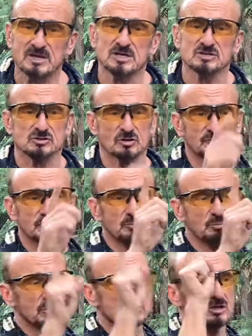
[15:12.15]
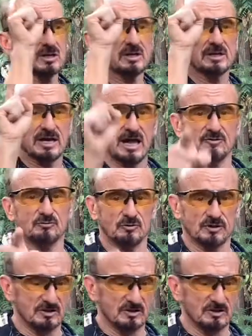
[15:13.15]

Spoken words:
So if you push California